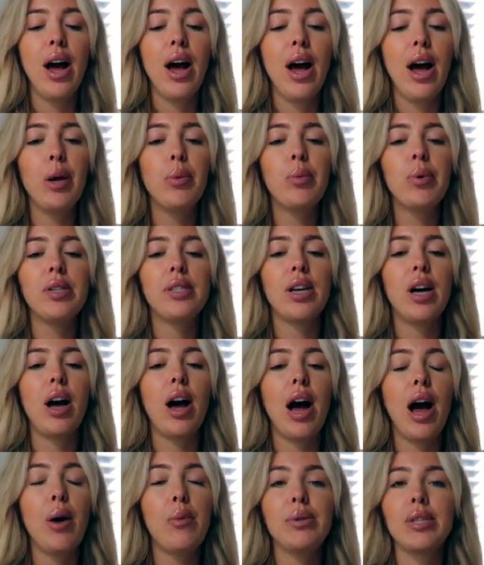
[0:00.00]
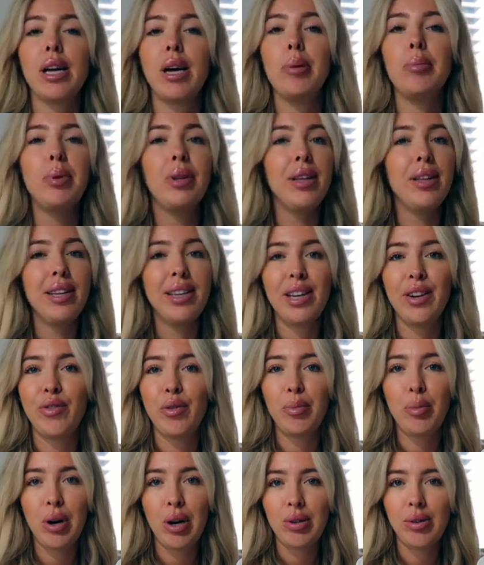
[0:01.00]
I was a completely
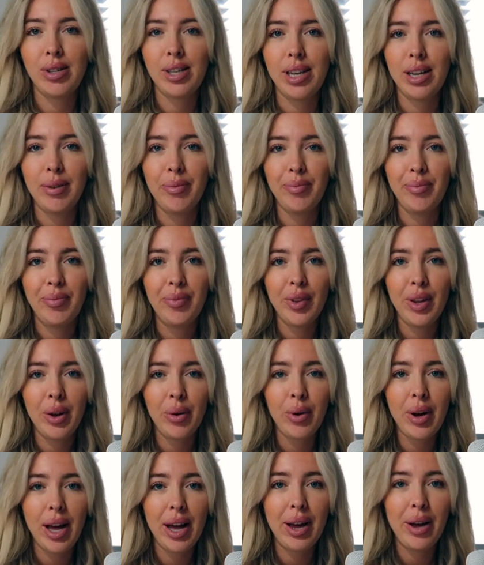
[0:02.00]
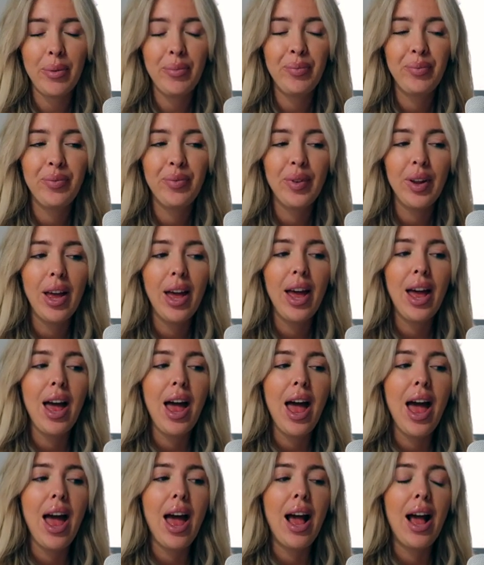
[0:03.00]
different person, okay?
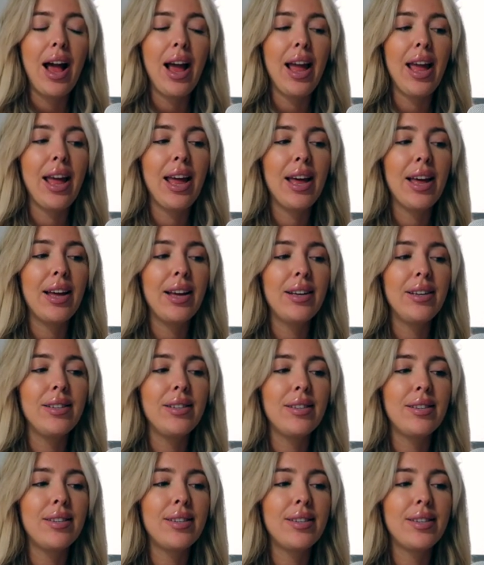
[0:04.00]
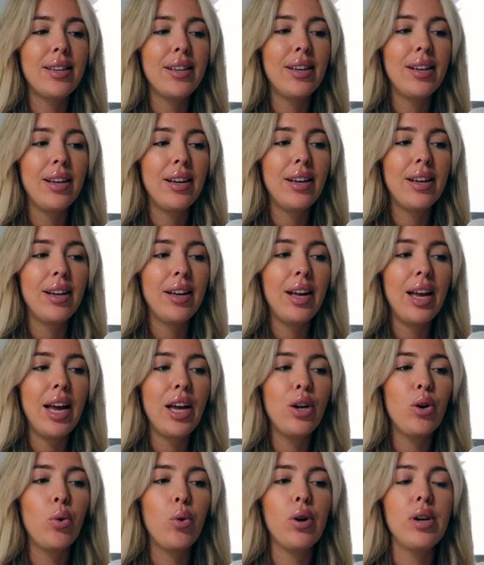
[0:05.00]
And
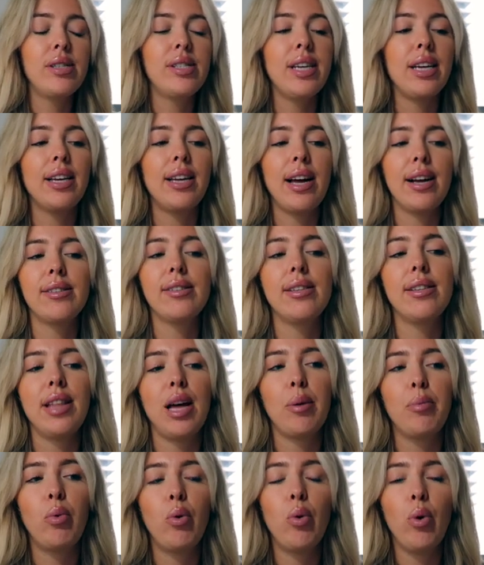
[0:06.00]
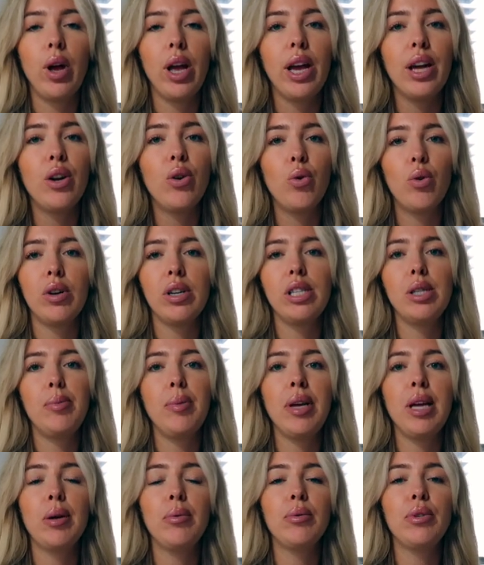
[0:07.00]
in order to get to that point, in order to
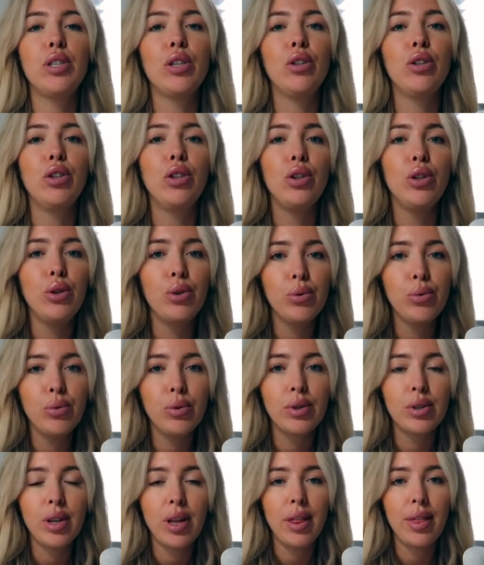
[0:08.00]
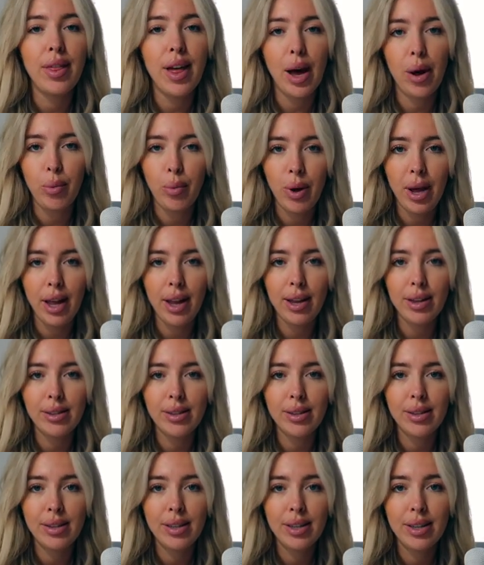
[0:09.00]
be able to lose that
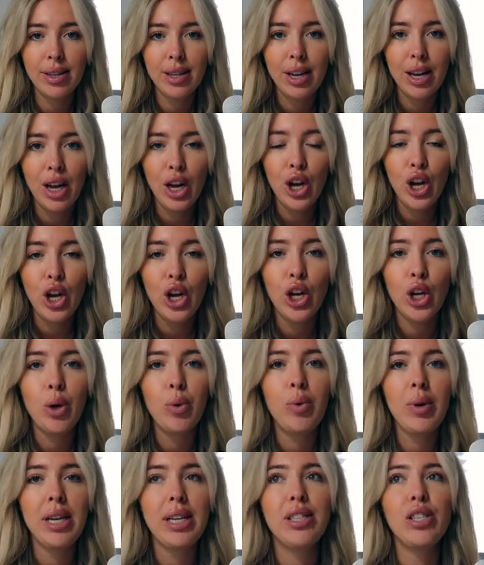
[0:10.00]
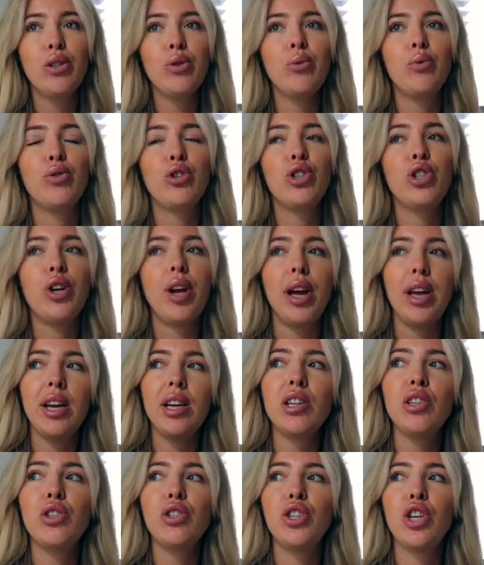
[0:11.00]
weight, you need to
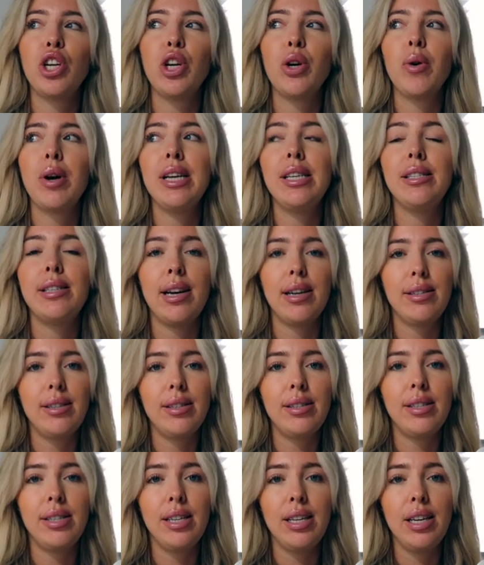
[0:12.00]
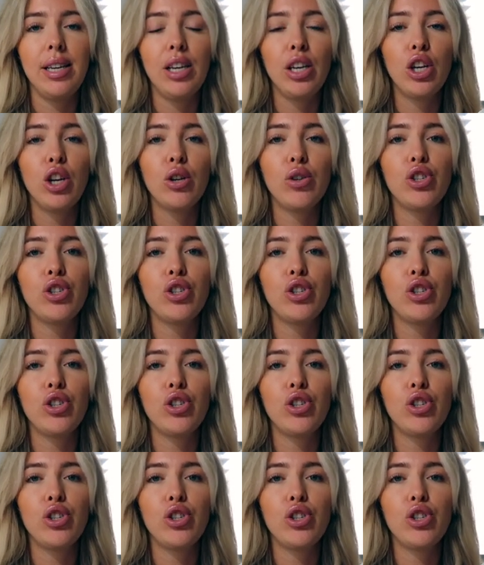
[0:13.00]
change your identity,